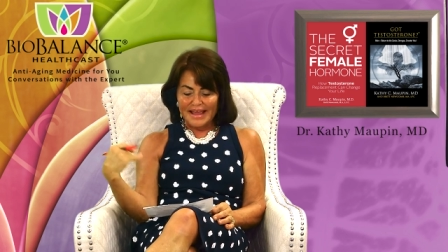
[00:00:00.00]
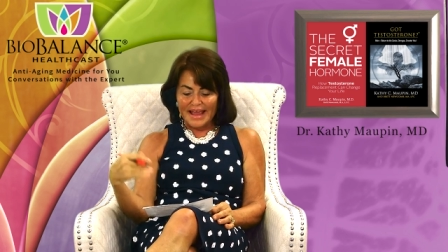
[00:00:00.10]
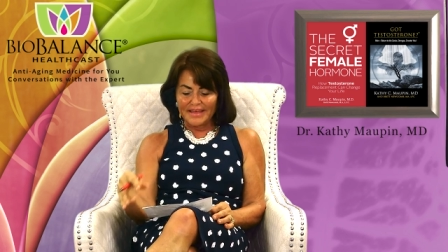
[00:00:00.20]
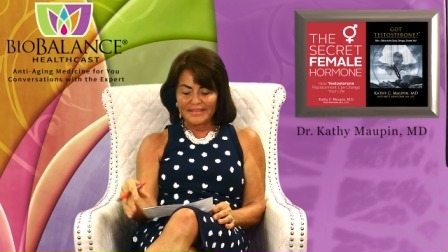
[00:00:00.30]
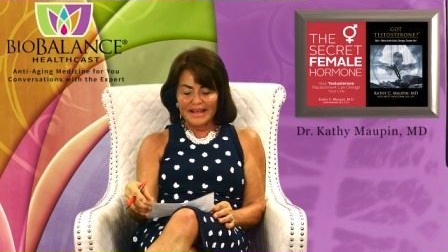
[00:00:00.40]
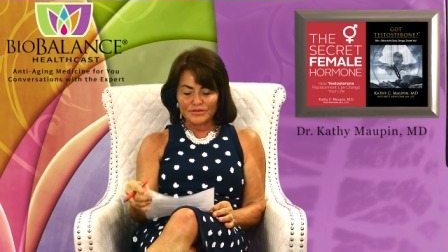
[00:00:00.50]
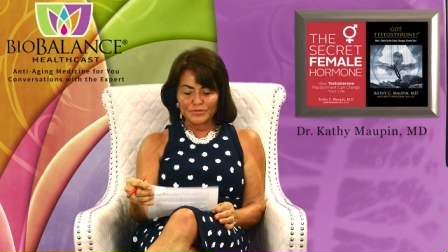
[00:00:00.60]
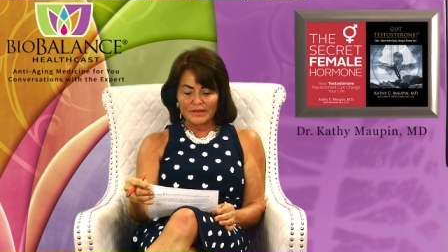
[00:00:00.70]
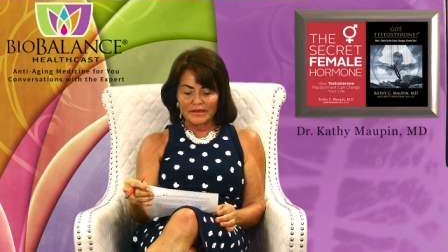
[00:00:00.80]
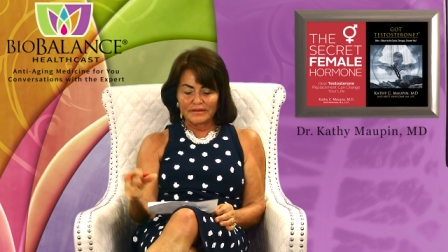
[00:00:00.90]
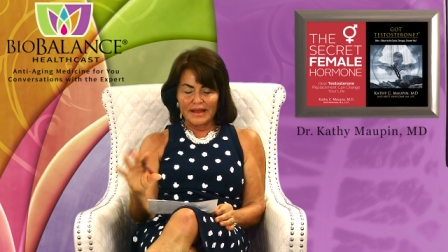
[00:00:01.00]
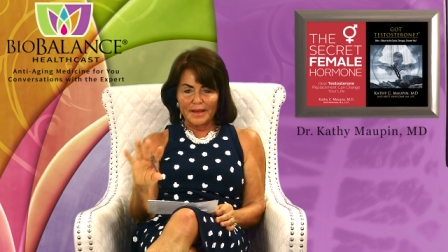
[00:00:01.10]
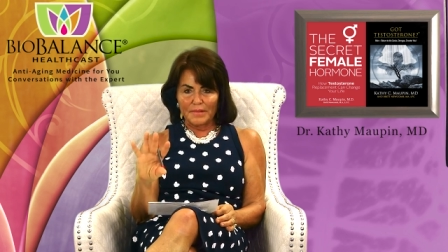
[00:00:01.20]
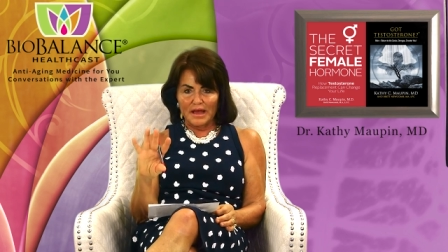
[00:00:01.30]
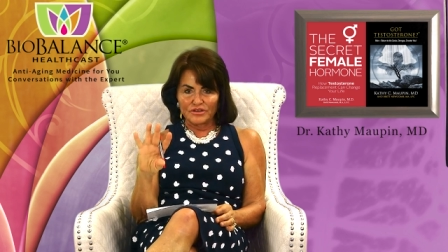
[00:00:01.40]
And that's really
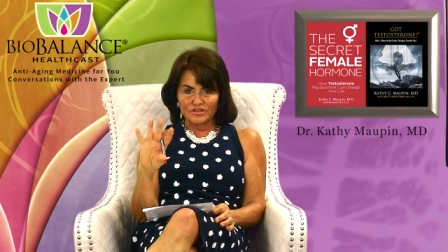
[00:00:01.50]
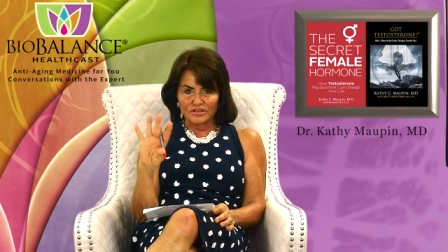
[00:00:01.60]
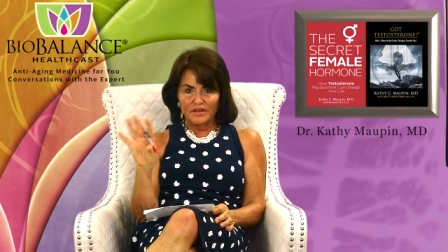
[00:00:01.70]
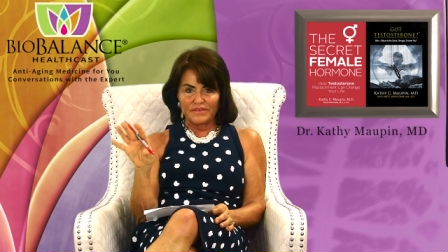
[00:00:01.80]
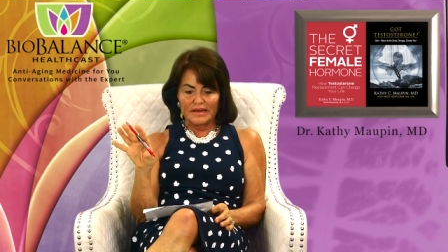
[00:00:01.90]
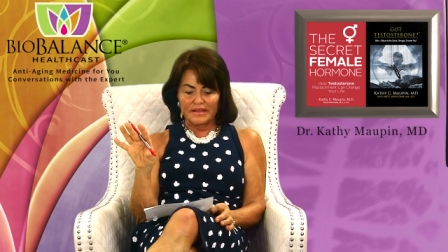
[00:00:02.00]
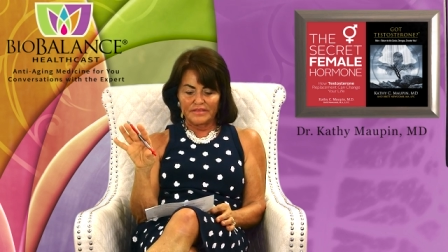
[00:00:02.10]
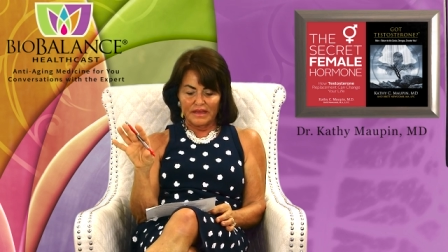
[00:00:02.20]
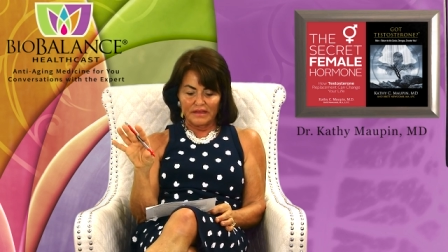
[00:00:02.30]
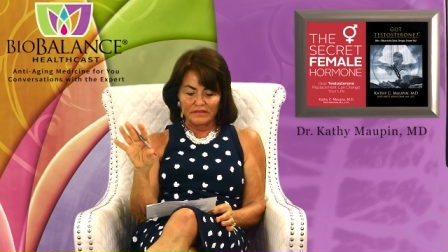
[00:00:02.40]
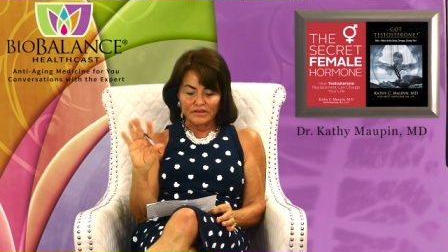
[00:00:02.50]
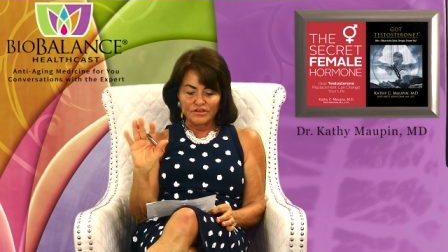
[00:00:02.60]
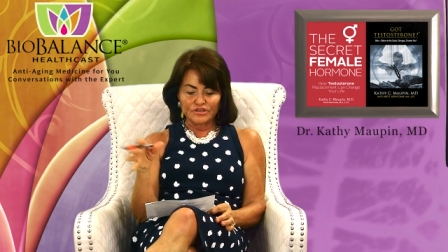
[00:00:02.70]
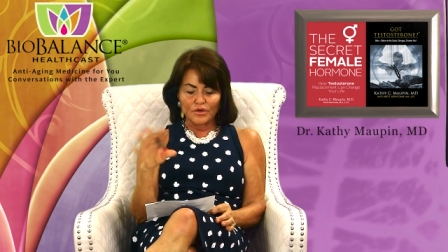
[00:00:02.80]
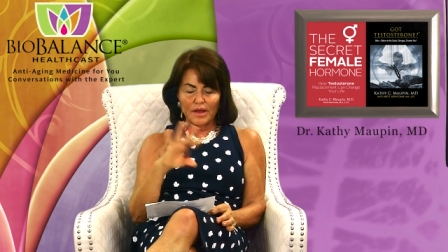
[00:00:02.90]
not much of anything.
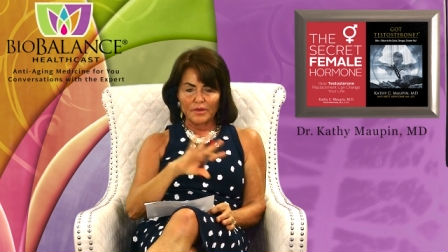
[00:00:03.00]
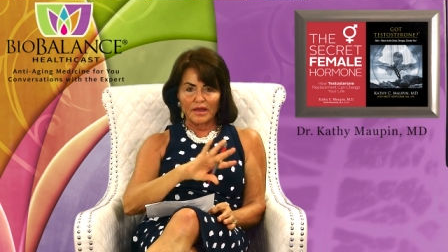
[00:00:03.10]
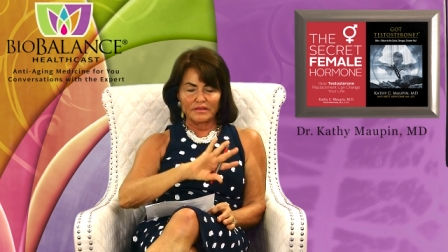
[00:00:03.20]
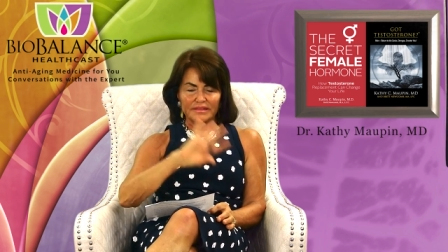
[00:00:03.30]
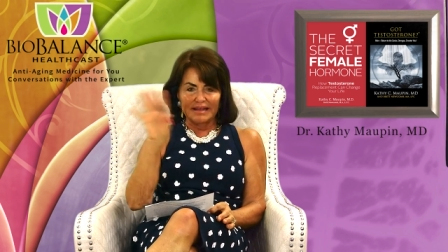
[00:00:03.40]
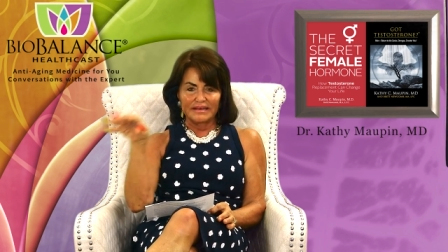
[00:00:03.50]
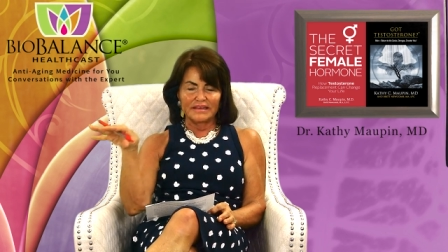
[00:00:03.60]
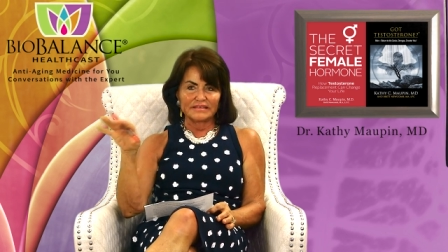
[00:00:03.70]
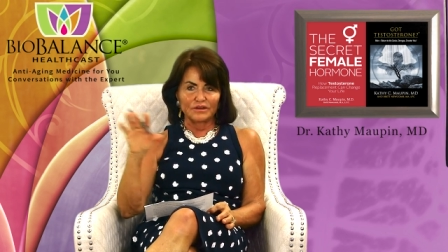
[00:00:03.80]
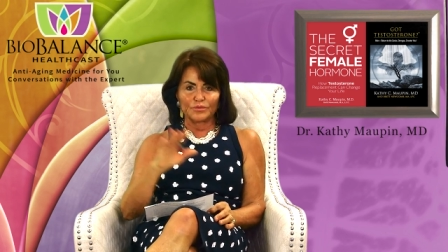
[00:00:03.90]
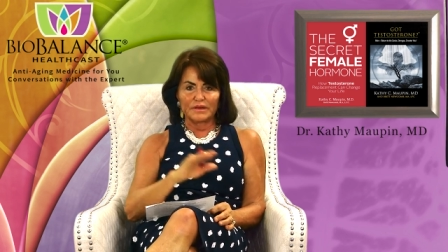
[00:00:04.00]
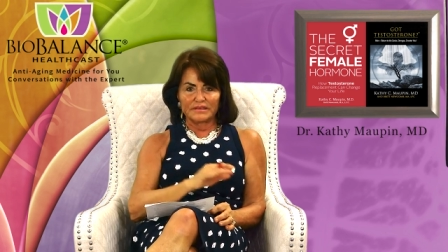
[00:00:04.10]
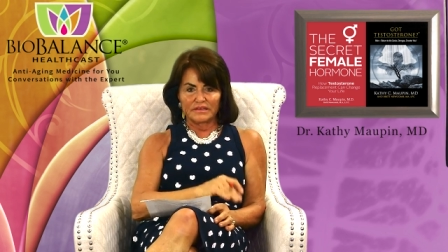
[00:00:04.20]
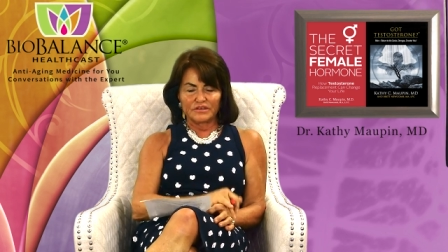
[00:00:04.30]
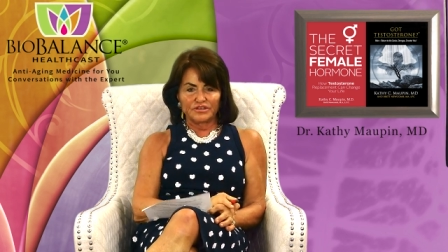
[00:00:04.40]
So I, that isn't a
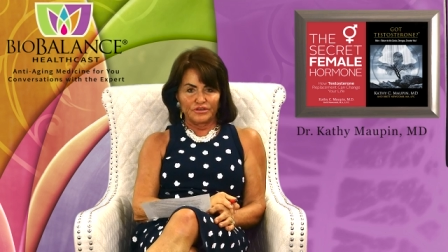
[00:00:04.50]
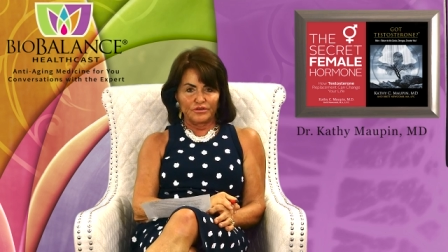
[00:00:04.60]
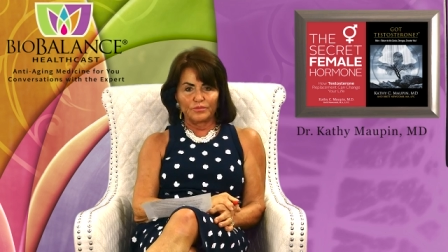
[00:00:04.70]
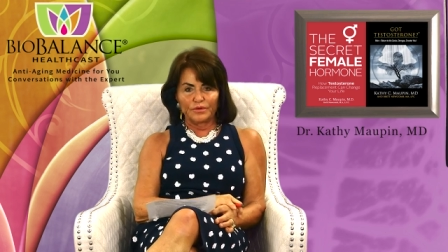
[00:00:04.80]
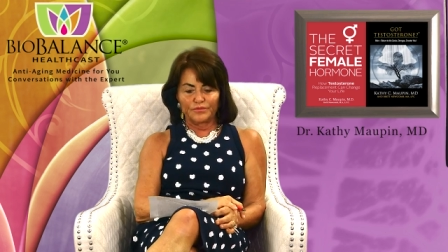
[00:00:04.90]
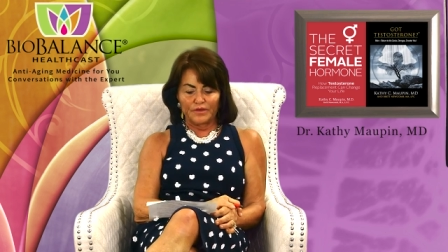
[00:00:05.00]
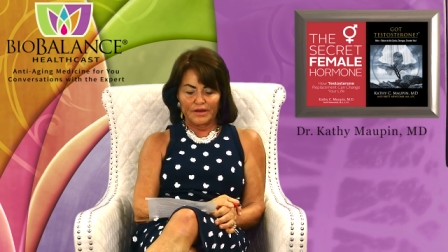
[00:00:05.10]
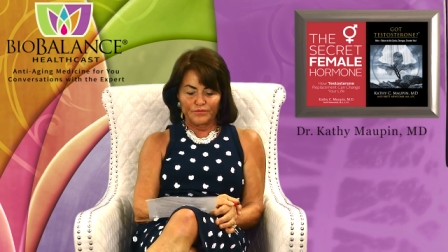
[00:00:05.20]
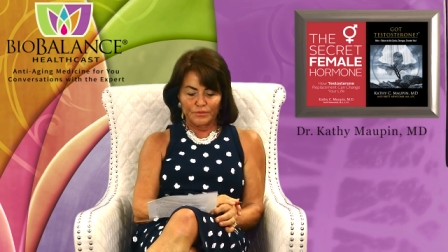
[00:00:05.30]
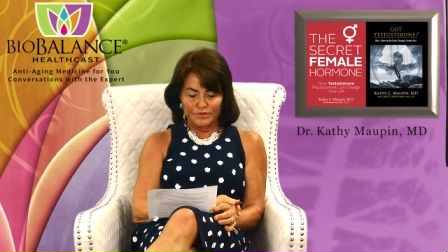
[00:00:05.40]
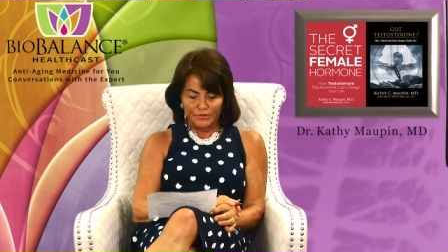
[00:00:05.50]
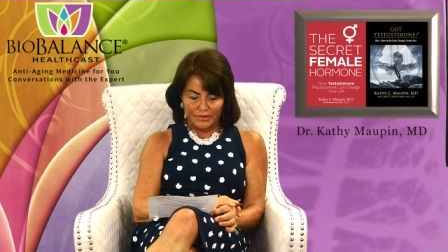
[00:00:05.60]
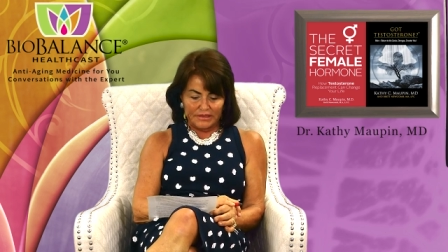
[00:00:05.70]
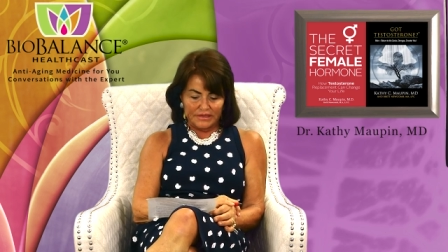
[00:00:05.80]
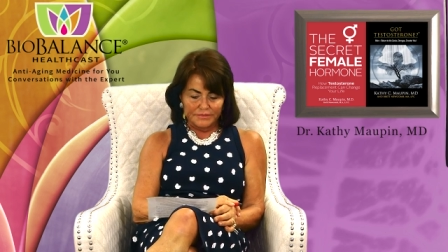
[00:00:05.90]
reason to refrain from
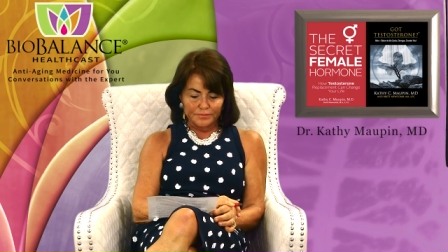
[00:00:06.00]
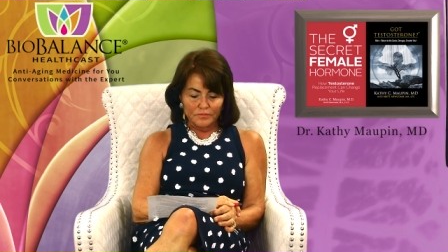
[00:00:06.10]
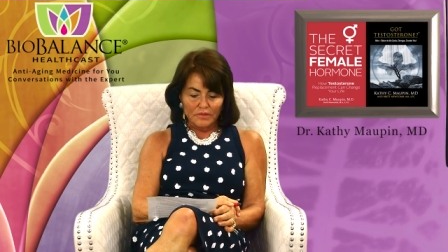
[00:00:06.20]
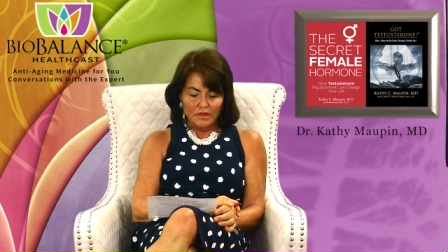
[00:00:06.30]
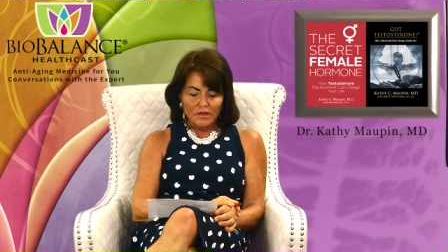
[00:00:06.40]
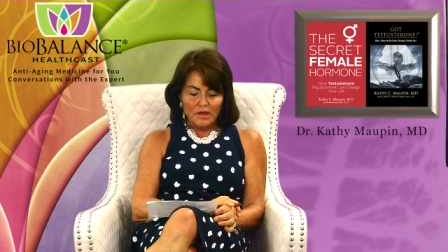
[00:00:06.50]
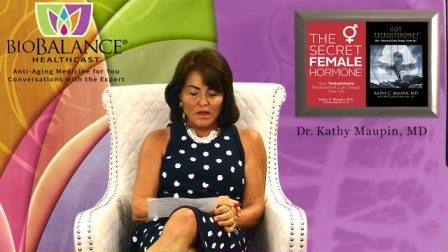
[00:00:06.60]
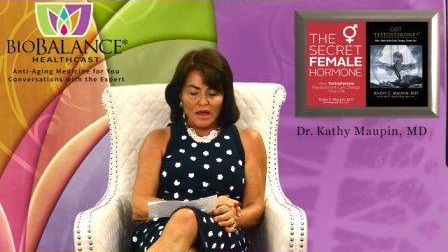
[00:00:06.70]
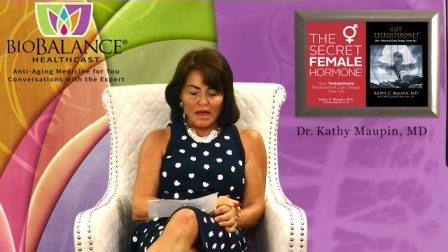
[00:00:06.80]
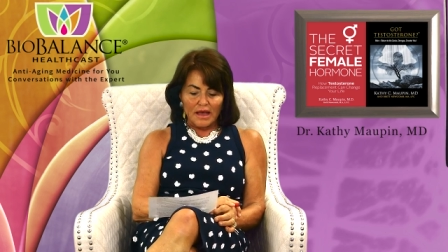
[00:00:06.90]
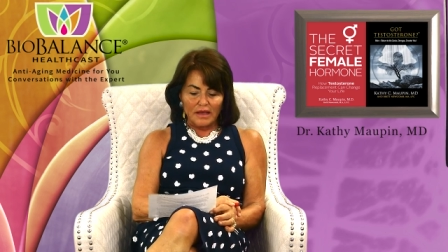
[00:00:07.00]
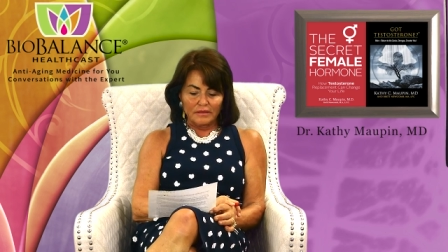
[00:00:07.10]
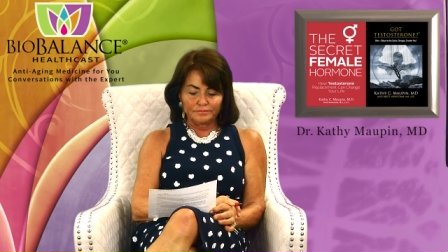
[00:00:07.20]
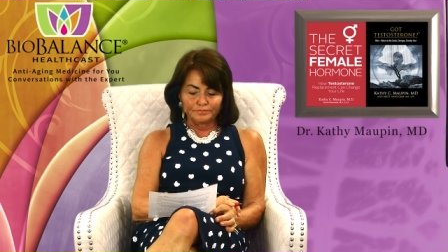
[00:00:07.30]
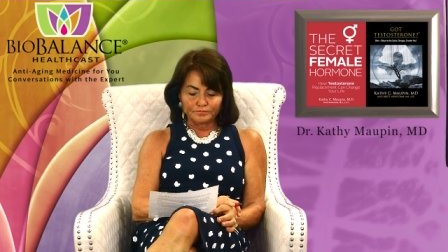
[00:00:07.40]
doing this.
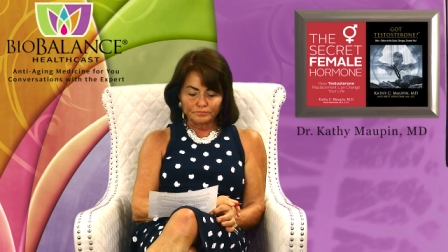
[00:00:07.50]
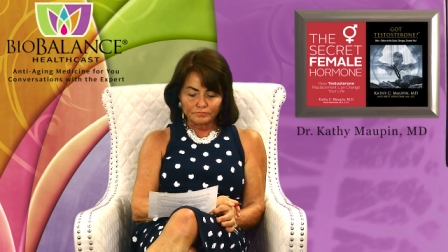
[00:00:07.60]
Um,